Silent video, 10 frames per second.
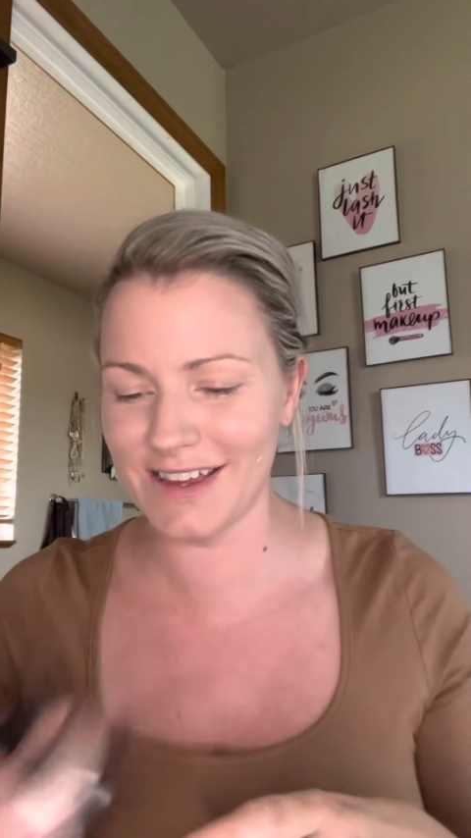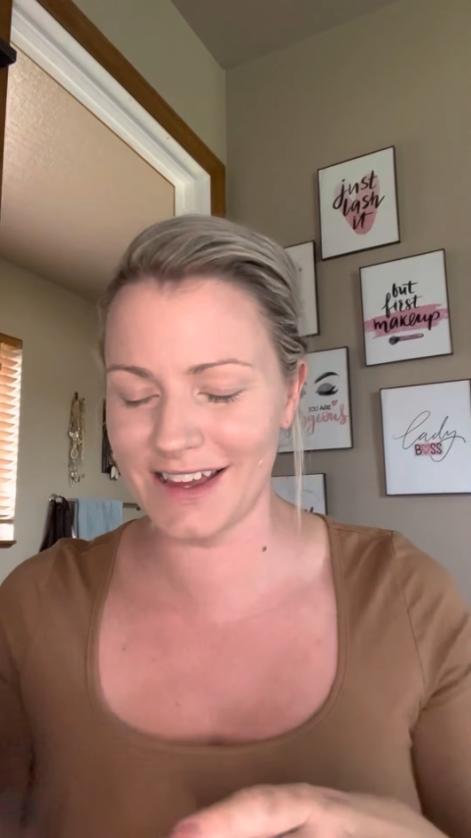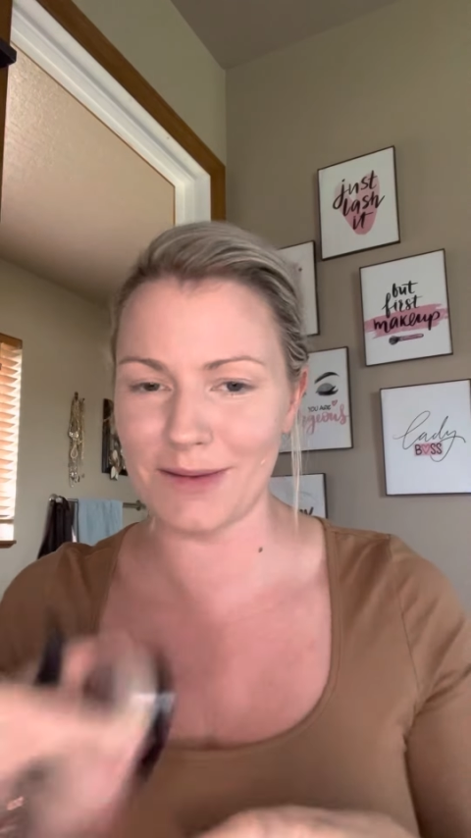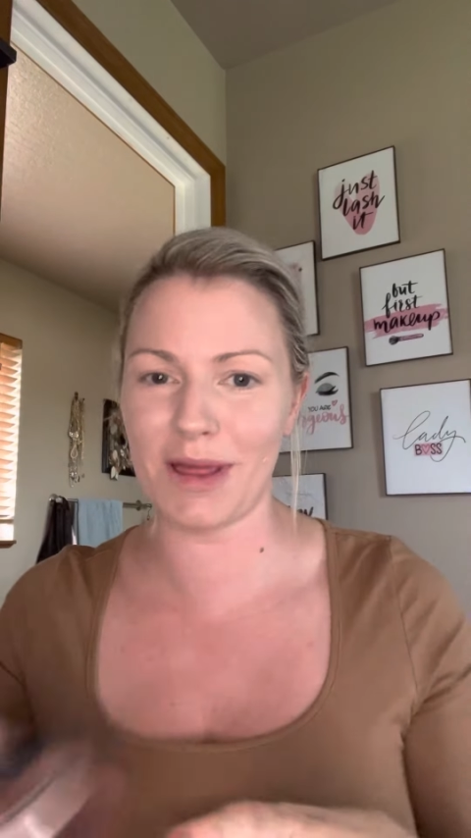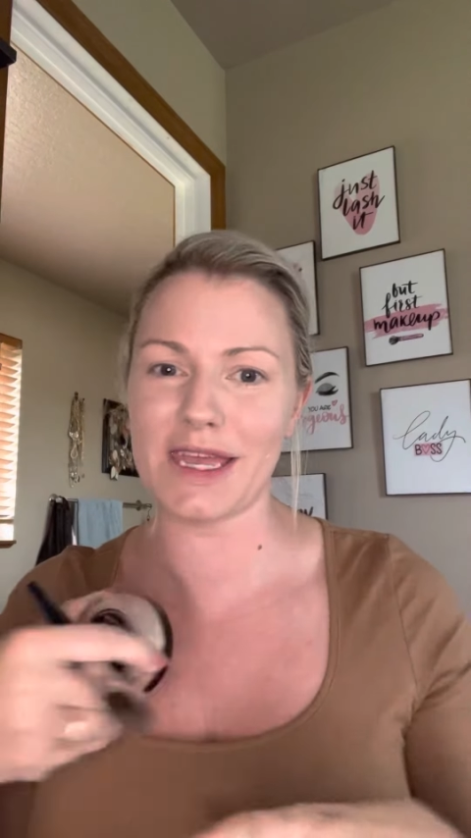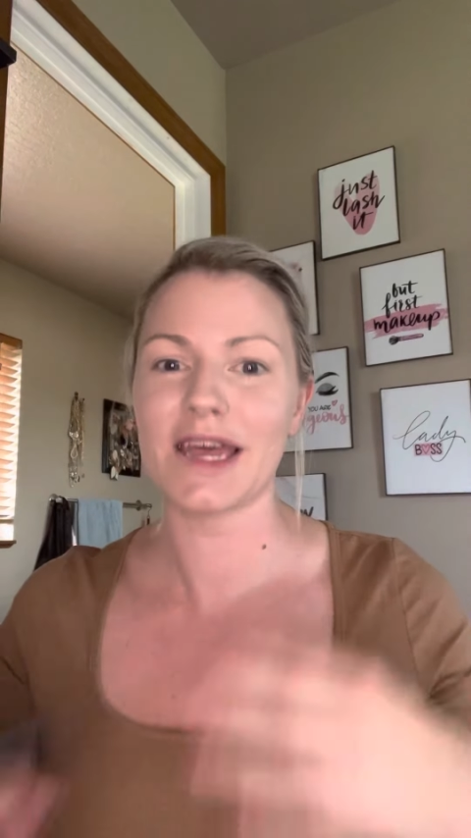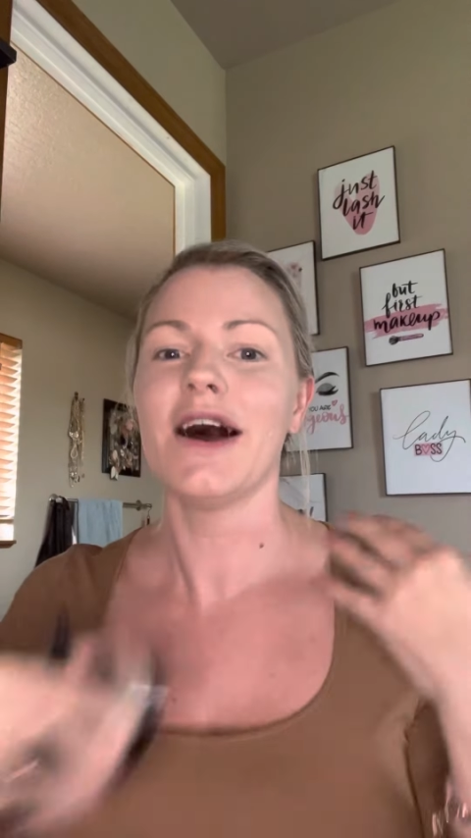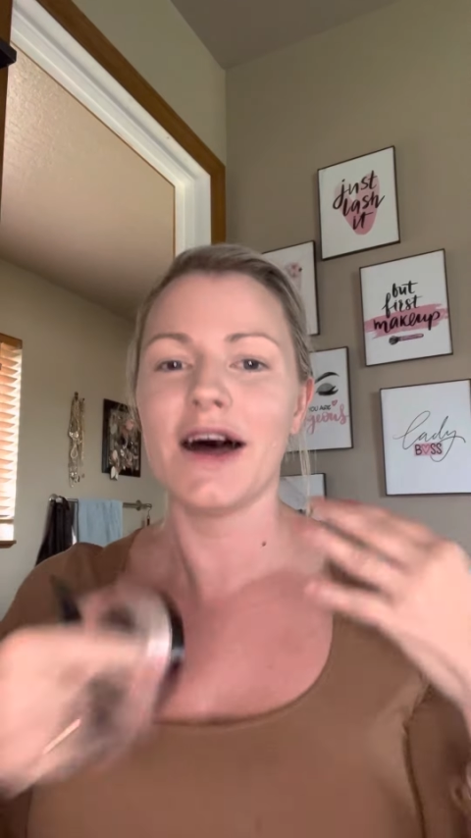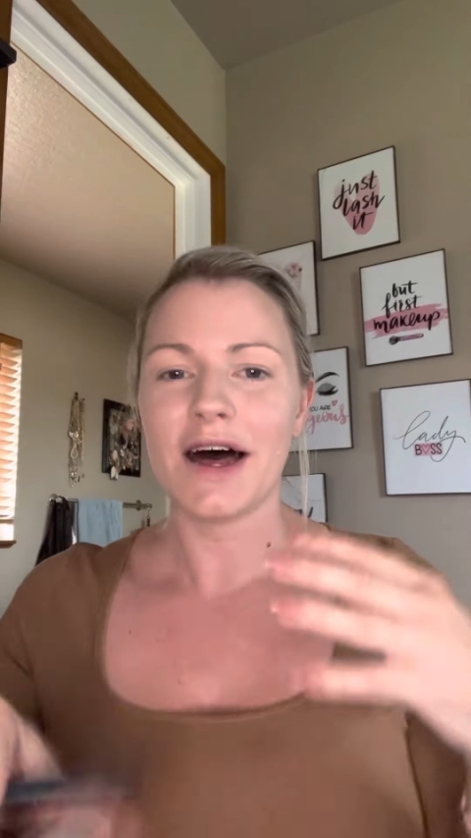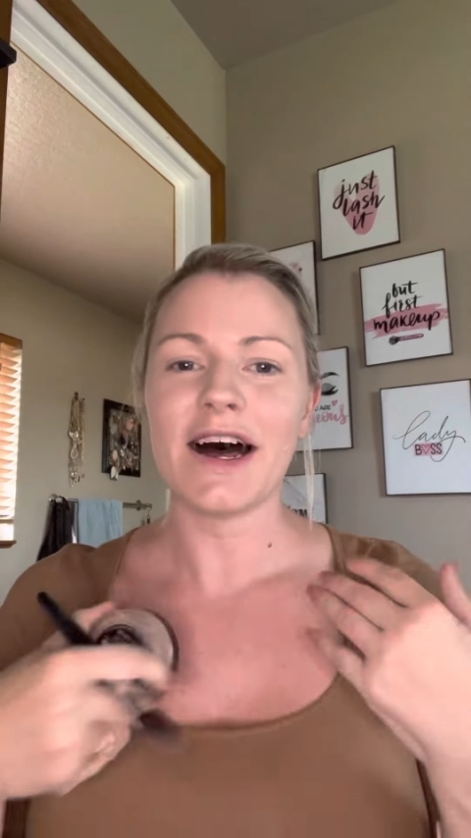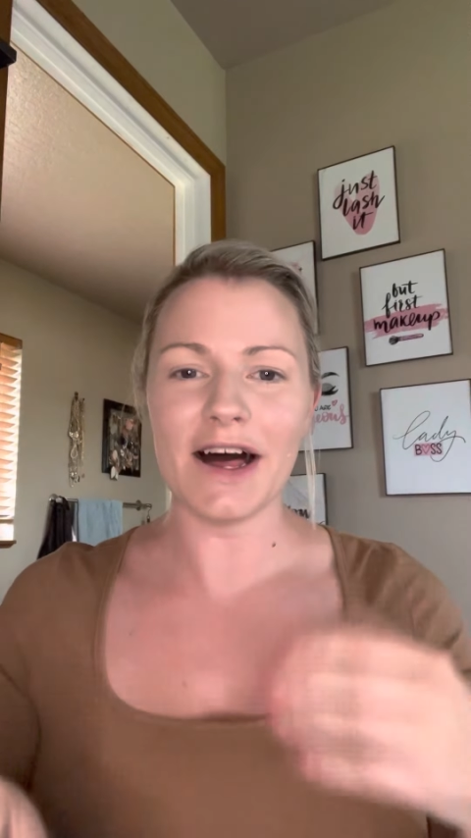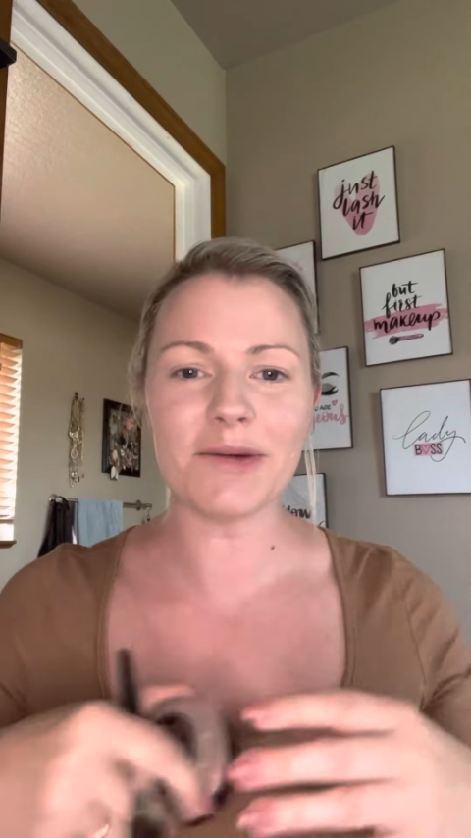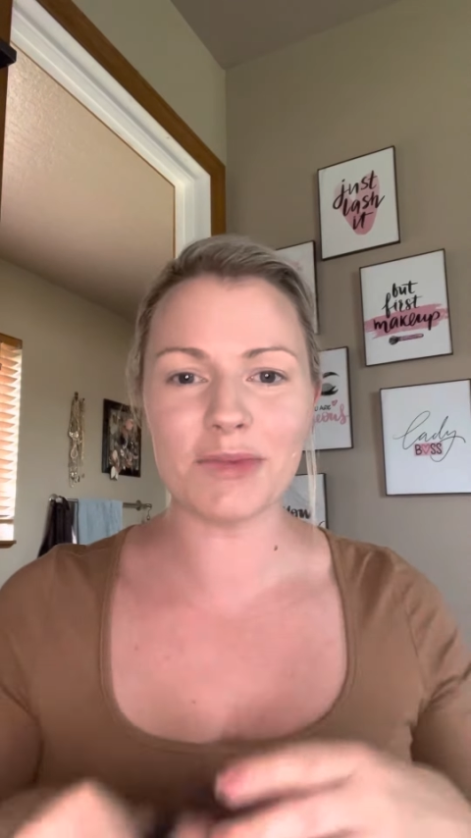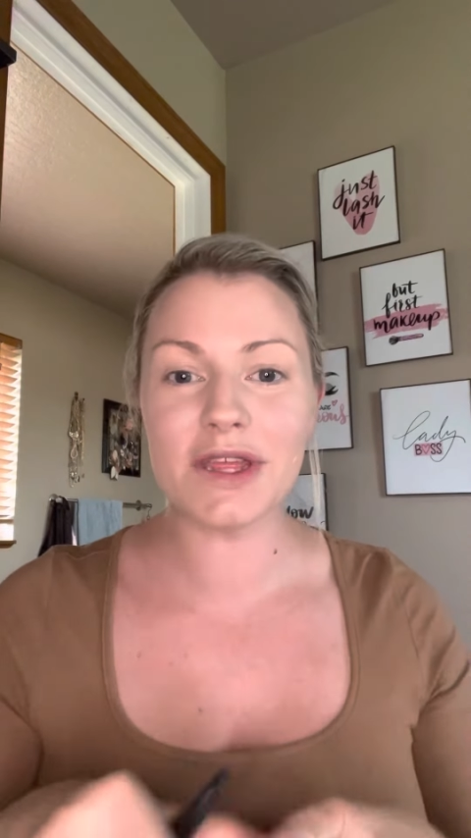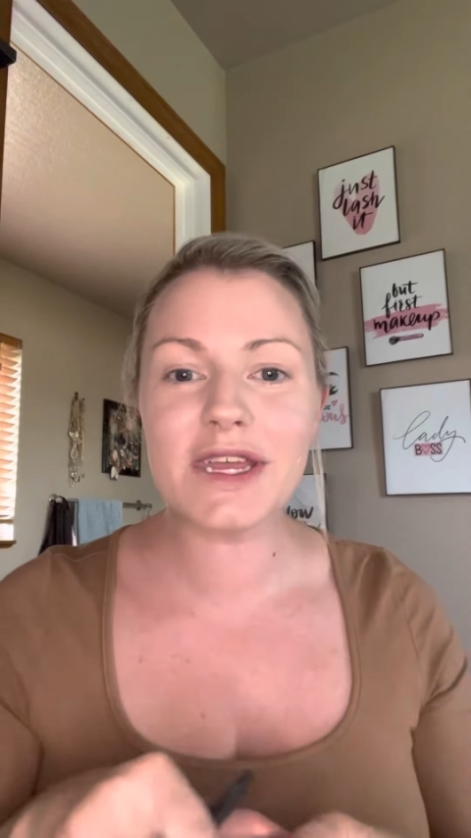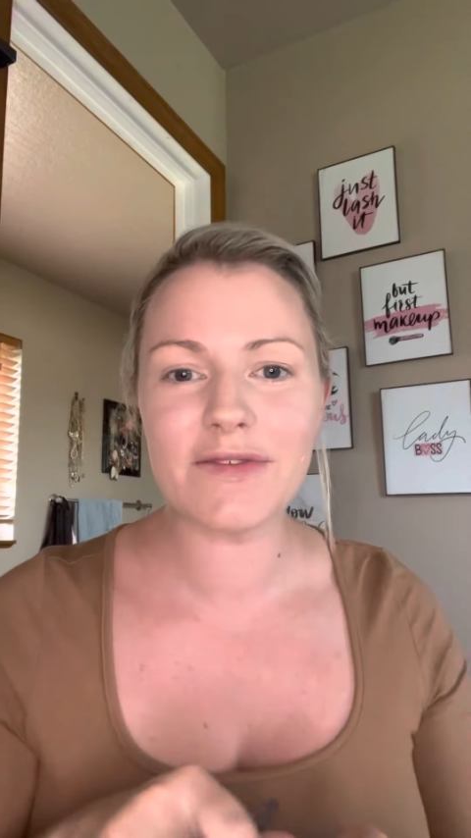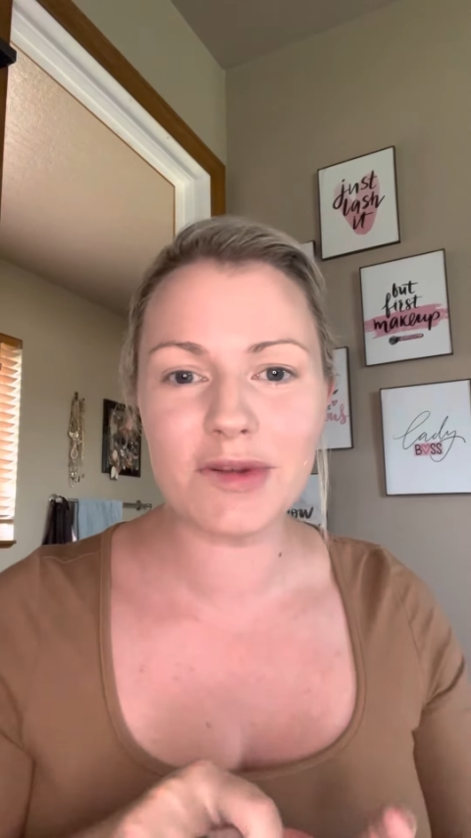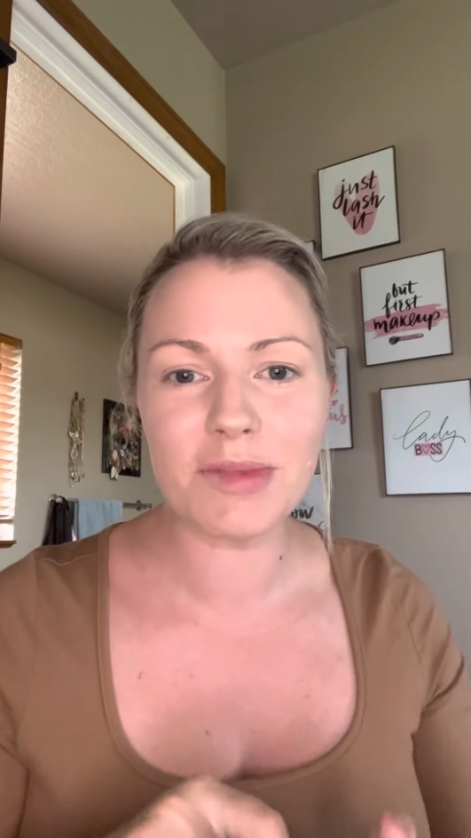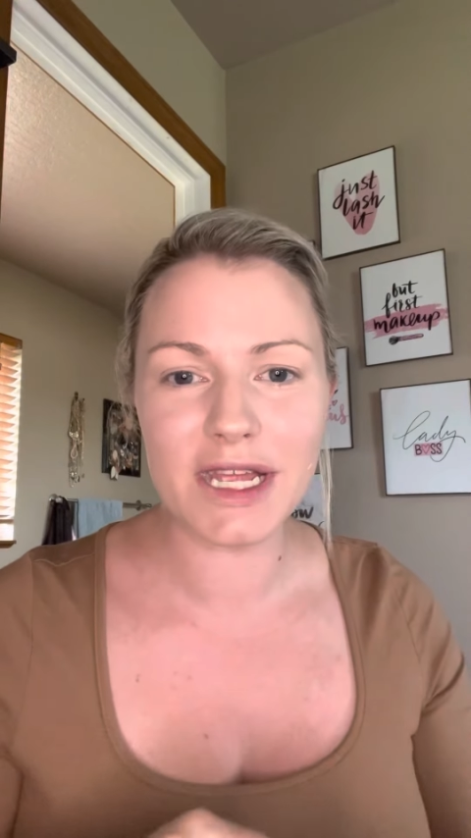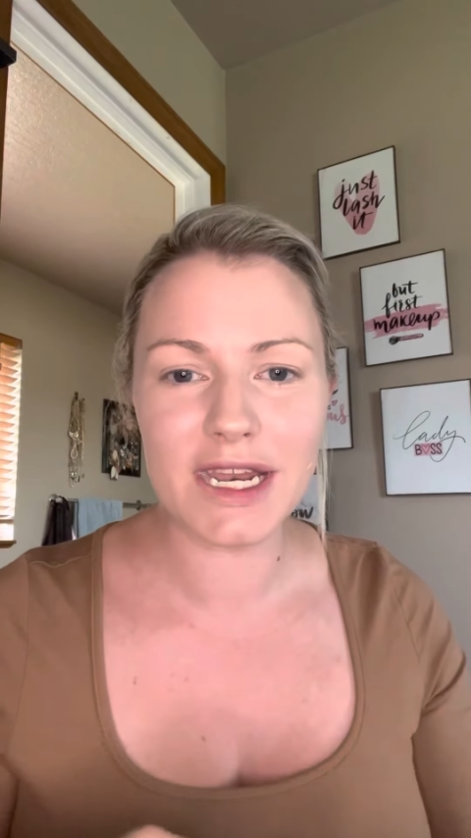I'm like, oh, I'm really gonna have to
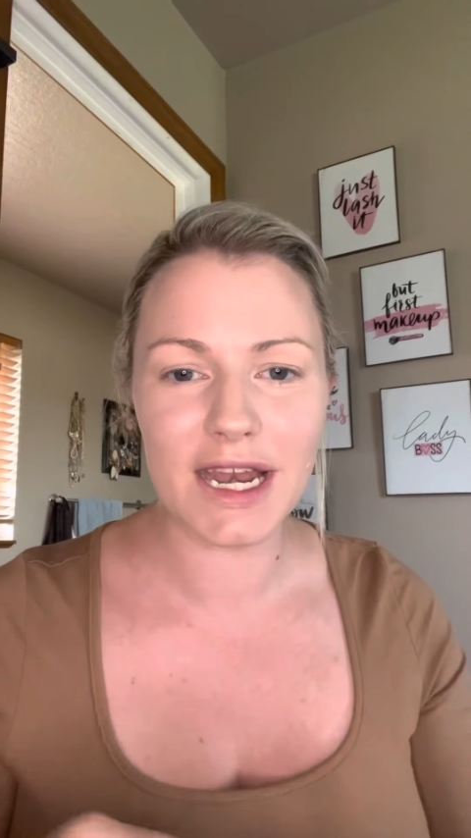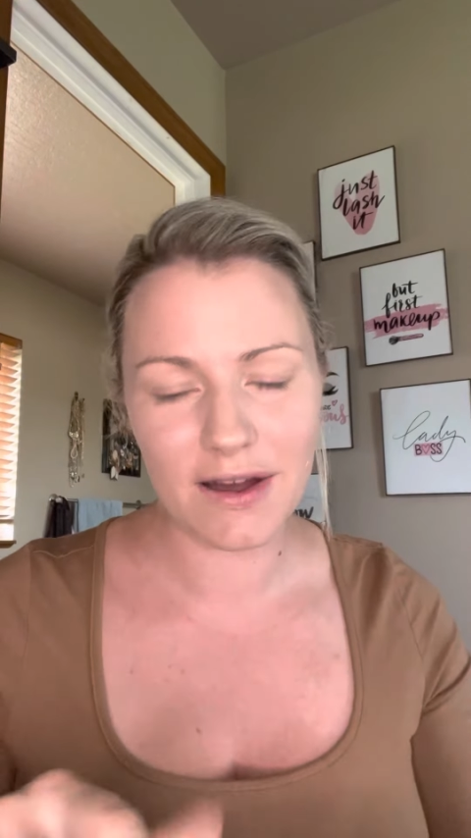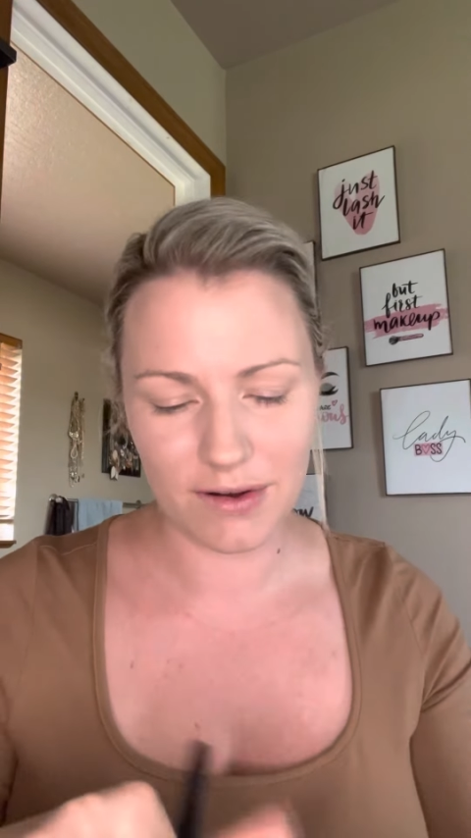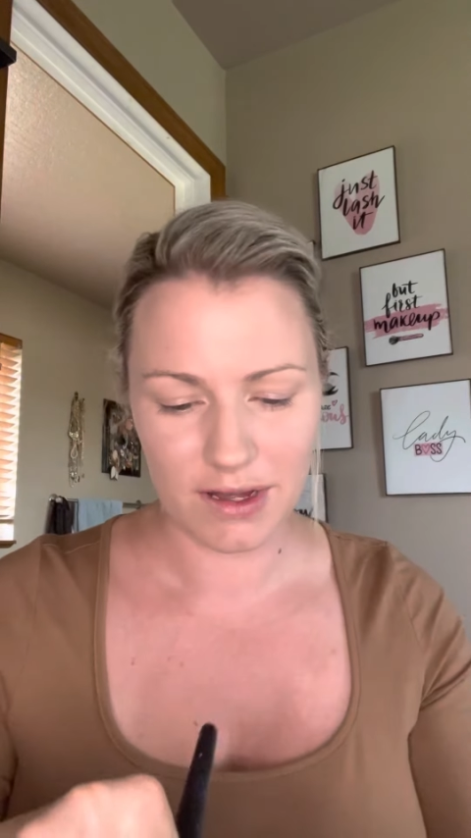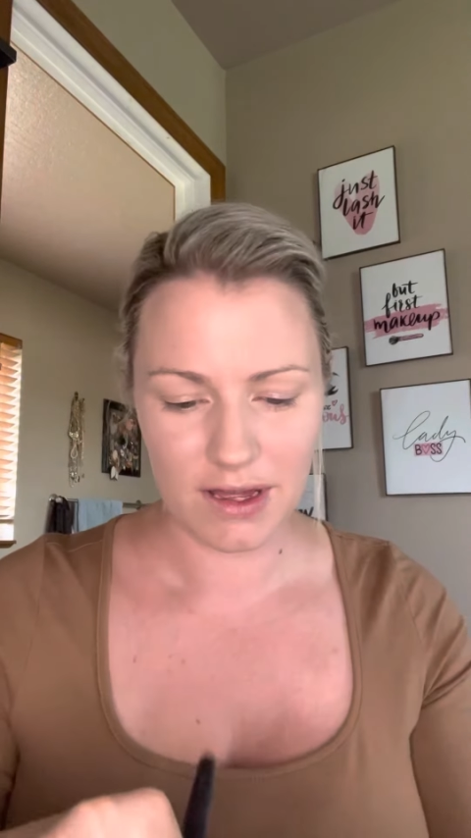blend it out.